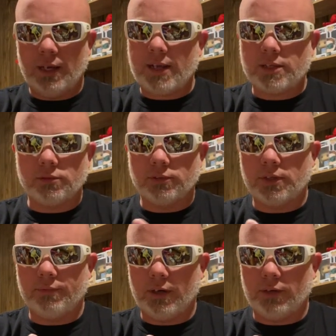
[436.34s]
Alexa is
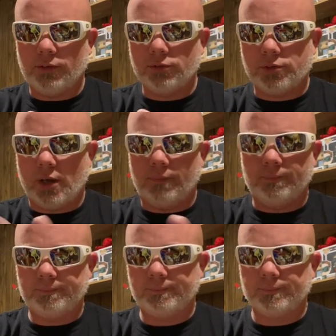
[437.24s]
going to do something.
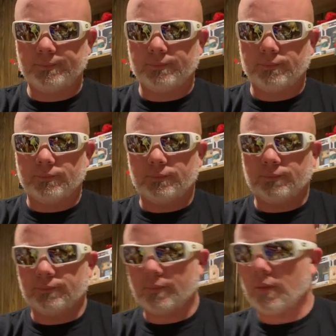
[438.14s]

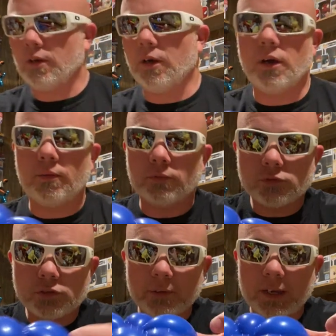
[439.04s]
Um,
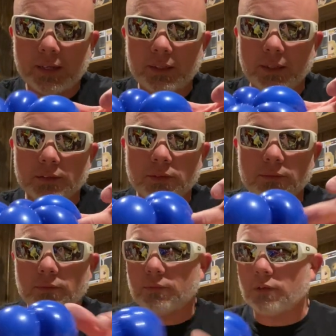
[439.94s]
so we got this,
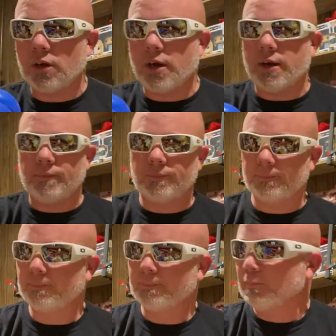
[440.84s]
all right?
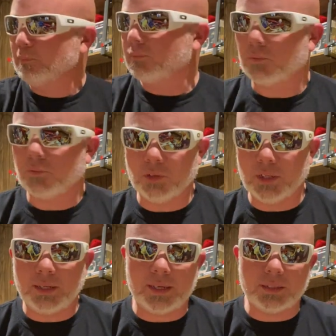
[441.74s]
We'll
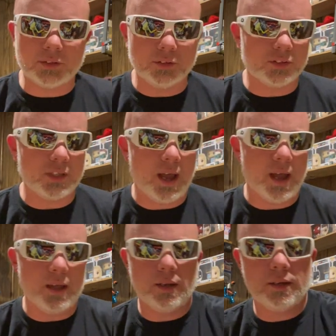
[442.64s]
leave that to the
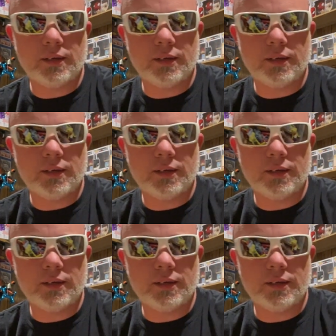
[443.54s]
side.